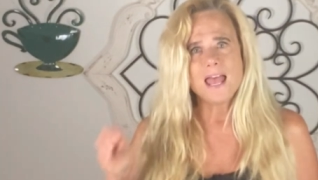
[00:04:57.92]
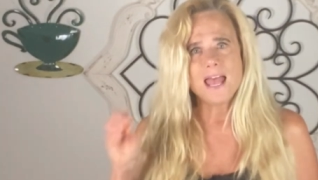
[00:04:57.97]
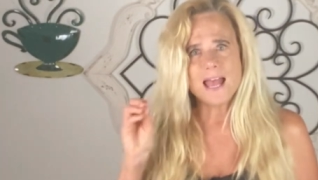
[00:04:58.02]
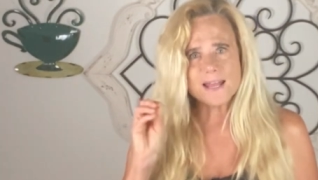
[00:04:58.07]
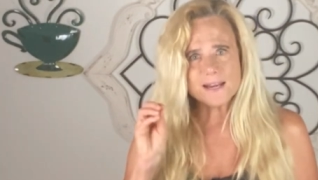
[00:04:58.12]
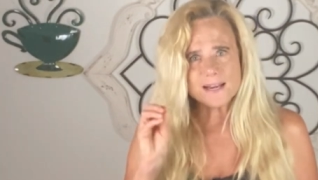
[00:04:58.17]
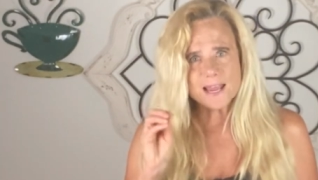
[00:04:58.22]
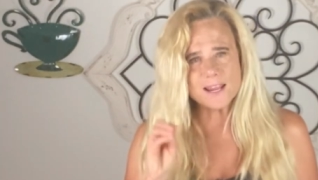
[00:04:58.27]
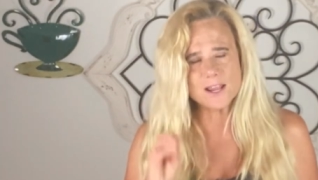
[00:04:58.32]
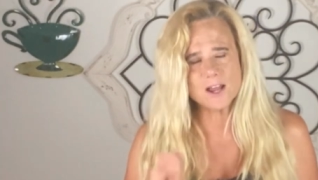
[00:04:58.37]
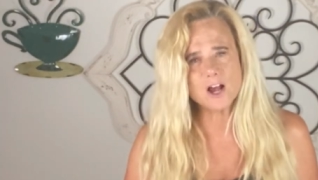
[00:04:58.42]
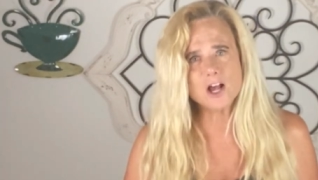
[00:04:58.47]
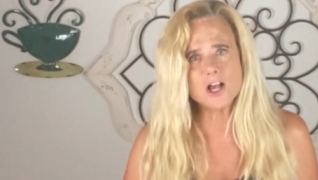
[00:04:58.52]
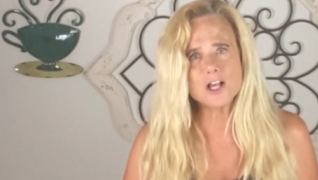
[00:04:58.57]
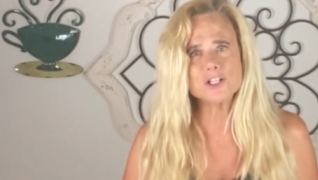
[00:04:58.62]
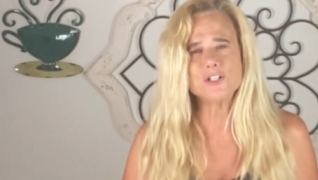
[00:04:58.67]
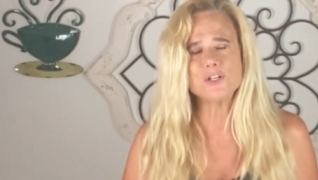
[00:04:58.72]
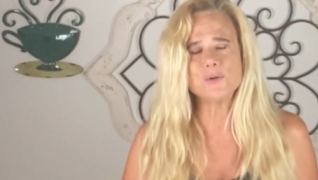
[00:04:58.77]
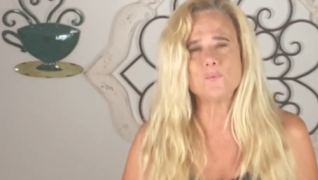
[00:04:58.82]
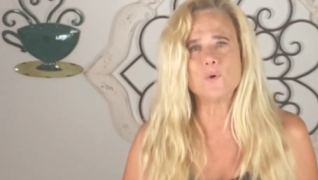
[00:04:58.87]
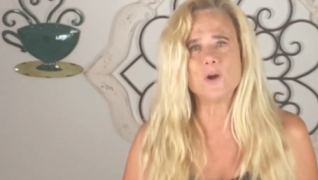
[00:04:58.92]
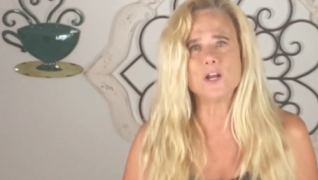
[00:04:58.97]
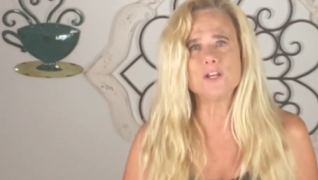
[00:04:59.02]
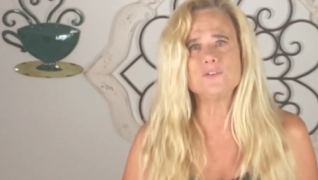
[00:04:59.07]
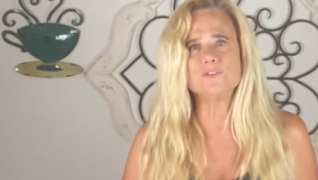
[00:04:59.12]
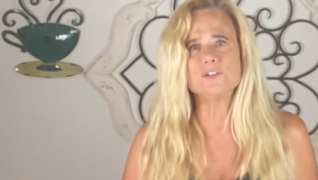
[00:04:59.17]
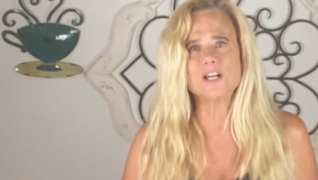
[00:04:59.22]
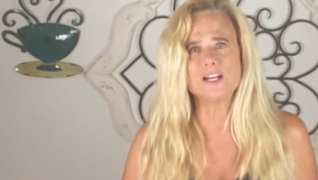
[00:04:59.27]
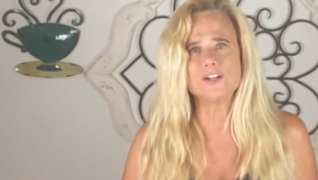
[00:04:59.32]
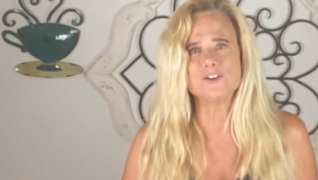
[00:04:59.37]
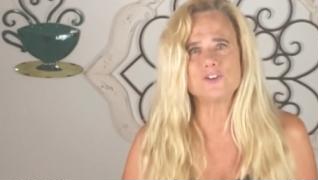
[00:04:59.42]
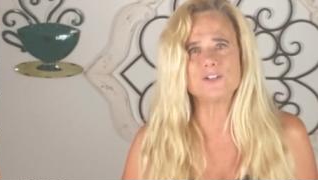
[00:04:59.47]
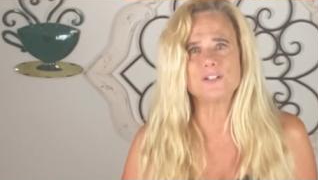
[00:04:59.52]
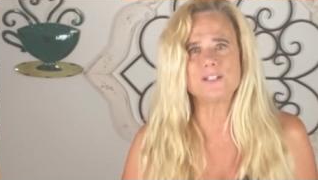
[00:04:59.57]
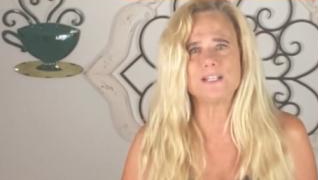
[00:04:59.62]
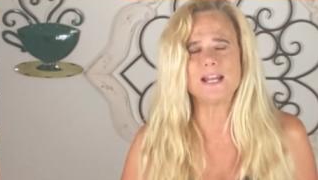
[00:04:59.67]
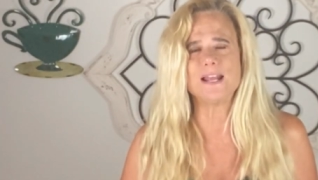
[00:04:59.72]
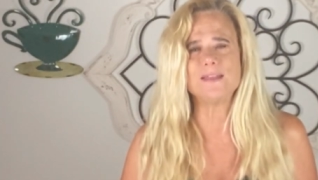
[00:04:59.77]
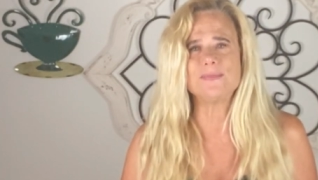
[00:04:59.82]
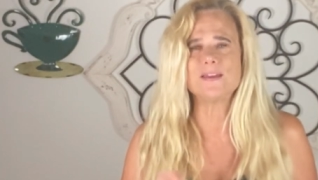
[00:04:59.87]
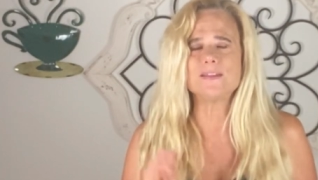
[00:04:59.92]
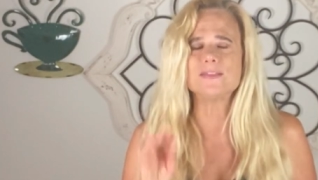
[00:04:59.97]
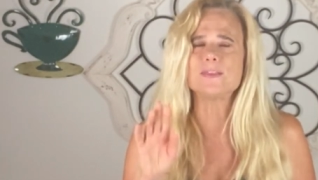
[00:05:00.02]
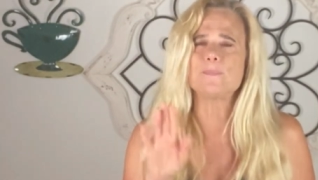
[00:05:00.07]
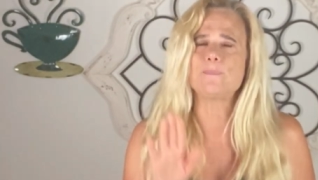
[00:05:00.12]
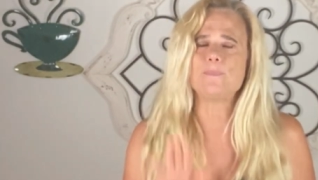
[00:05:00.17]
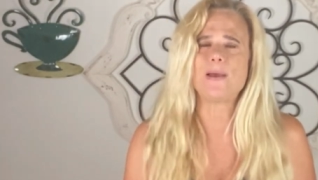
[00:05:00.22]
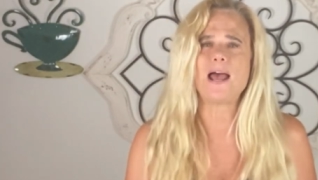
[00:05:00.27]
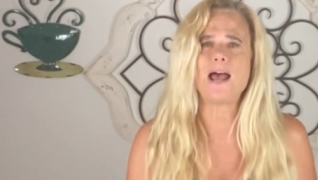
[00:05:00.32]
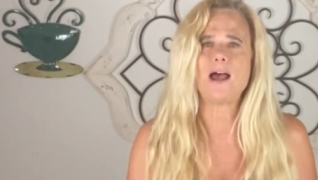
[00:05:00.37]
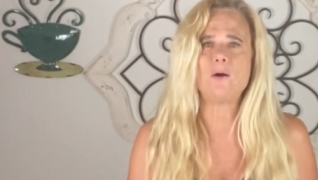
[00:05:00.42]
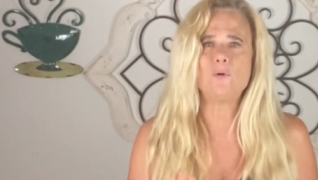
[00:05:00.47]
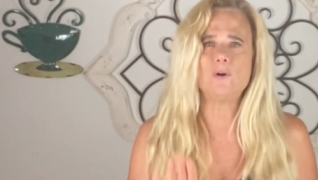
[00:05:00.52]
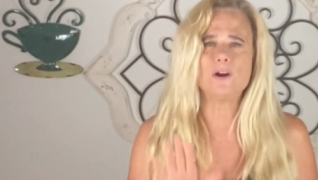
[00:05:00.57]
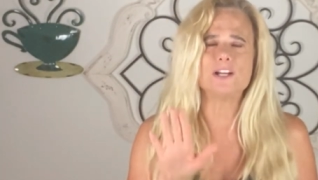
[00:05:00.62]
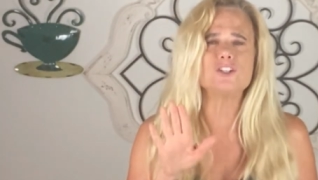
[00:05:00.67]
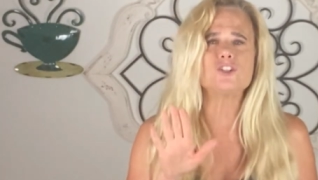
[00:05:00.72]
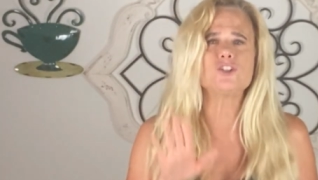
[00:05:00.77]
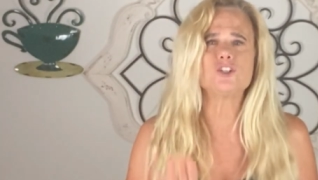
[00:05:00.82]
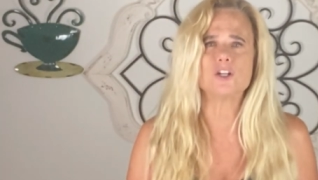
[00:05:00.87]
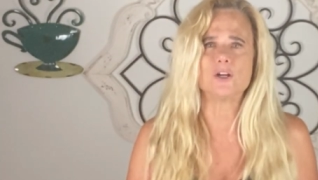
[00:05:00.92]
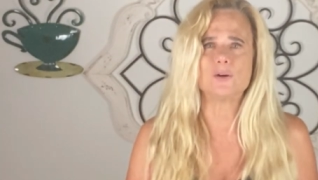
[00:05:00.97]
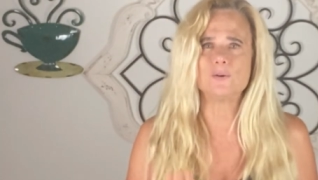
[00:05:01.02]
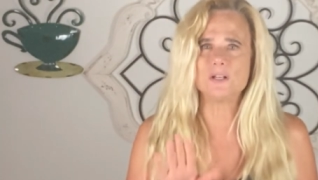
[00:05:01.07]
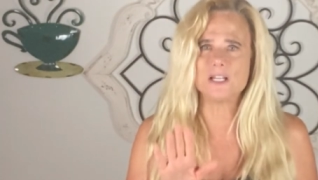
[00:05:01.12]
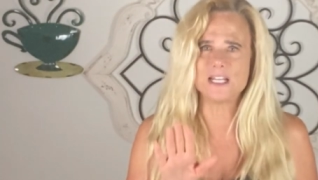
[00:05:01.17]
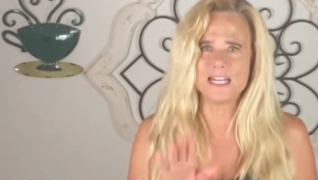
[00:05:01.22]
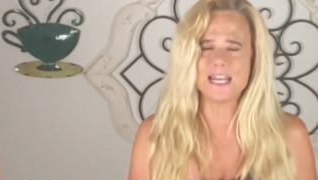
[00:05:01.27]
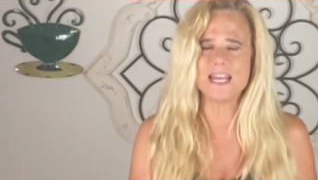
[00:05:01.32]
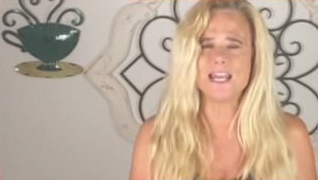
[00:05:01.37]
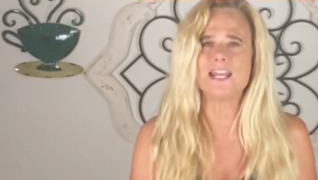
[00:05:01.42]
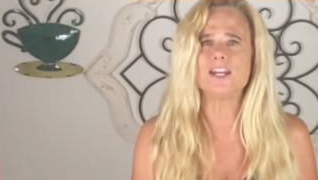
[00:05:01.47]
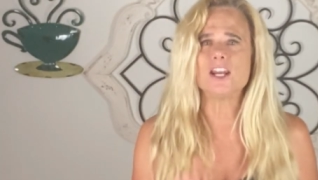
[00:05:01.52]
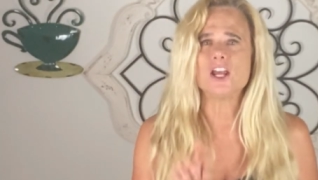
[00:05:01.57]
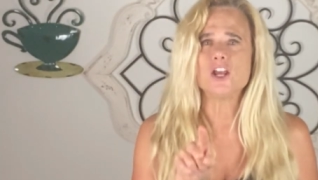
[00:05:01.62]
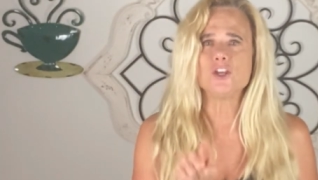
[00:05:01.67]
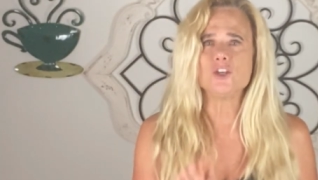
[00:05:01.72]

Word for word: And I also want you to understand that the power is totally in